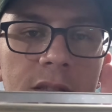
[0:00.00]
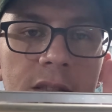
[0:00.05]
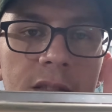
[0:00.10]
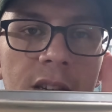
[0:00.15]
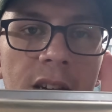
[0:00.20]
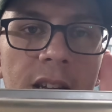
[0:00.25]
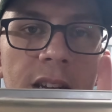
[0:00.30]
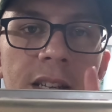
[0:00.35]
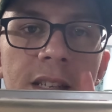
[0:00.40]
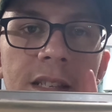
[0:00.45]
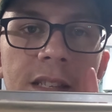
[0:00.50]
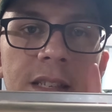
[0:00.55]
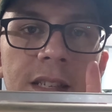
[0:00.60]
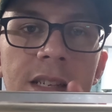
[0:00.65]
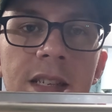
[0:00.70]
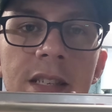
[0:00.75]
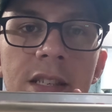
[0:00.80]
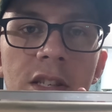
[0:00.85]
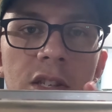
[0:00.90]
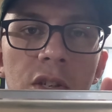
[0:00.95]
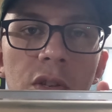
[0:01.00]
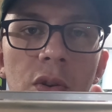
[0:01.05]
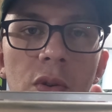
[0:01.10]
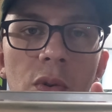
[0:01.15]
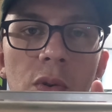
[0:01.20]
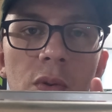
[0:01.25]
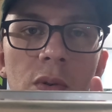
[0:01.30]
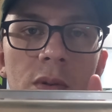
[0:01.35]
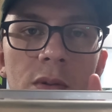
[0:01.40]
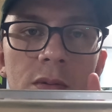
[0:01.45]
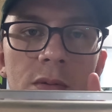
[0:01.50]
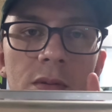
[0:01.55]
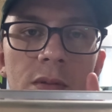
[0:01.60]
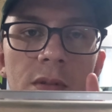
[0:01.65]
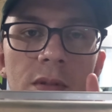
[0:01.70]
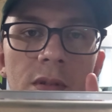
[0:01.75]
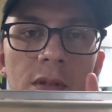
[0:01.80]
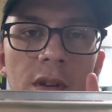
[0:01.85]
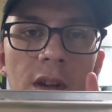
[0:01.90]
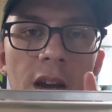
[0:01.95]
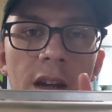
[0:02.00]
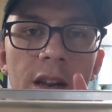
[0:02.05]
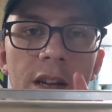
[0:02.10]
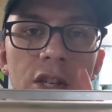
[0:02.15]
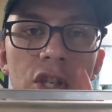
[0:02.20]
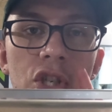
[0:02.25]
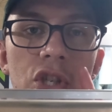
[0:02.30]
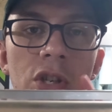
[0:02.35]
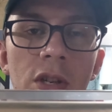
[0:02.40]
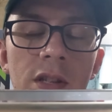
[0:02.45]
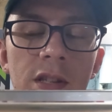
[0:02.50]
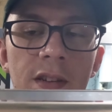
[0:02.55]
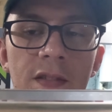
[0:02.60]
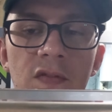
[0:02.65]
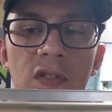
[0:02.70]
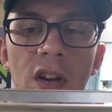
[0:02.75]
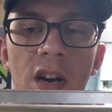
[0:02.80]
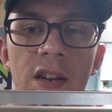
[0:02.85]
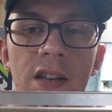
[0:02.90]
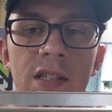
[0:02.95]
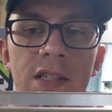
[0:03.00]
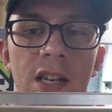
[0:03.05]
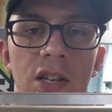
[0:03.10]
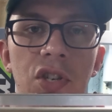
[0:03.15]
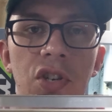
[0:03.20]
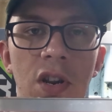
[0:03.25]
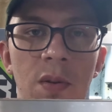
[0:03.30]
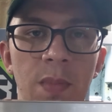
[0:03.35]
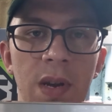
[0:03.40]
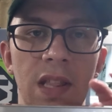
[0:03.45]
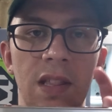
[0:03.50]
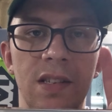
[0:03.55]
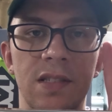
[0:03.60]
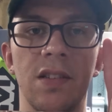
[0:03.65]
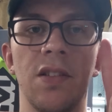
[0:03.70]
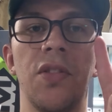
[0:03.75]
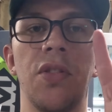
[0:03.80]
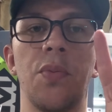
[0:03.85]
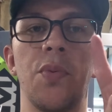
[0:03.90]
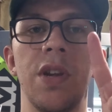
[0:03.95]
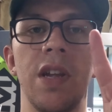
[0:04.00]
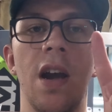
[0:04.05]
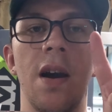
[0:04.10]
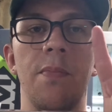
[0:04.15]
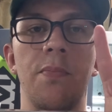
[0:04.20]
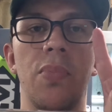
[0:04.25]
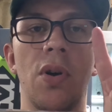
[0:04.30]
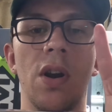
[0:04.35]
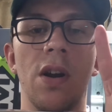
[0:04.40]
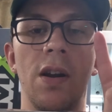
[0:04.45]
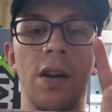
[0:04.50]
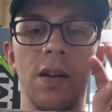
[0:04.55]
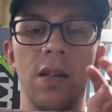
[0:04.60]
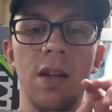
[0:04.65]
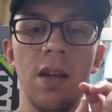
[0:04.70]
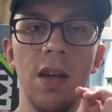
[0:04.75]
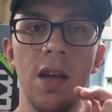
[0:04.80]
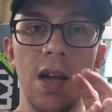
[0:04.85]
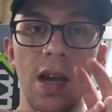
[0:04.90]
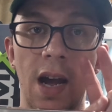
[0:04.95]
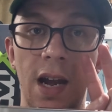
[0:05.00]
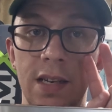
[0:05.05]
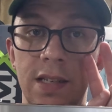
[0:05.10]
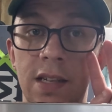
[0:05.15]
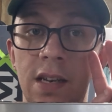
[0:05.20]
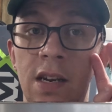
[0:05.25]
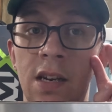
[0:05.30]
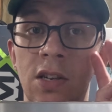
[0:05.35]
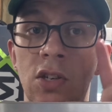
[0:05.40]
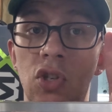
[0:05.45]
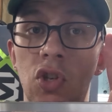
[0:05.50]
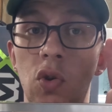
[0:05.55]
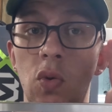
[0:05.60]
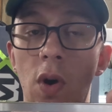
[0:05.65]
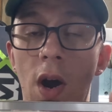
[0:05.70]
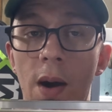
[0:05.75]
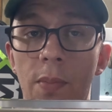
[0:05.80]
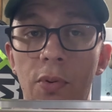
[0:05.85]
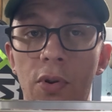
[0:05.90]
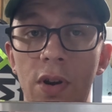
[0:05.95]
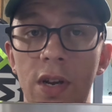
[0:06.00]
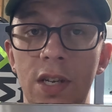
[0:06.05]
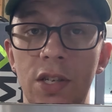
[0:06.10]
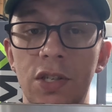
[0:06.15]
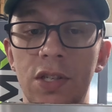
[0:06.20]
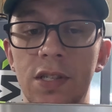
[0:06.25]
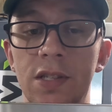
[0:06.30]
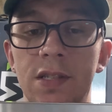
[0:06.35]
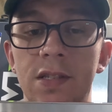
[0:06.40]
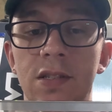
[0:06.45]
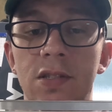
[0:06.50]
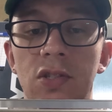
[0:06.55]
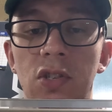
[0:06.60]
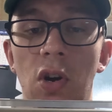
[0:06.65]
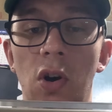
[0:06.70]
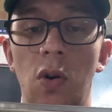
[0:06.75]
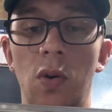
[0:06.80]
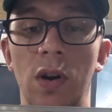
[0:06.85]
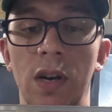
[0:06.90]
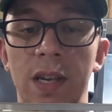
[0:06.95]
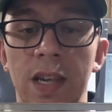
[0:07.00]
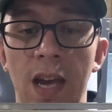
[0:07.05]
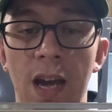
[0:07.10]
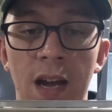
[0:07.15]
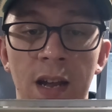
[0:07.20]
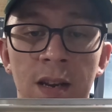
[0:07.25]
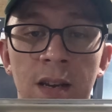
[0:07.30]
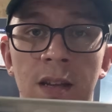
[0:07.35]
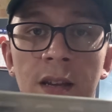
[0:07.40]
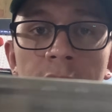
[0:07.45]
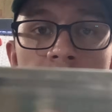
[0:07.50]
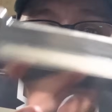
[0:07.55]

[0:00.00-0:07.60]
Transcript: that I did do, and I shouldn't have done, is I should have made this a three-op part. I did it in two operations. So again,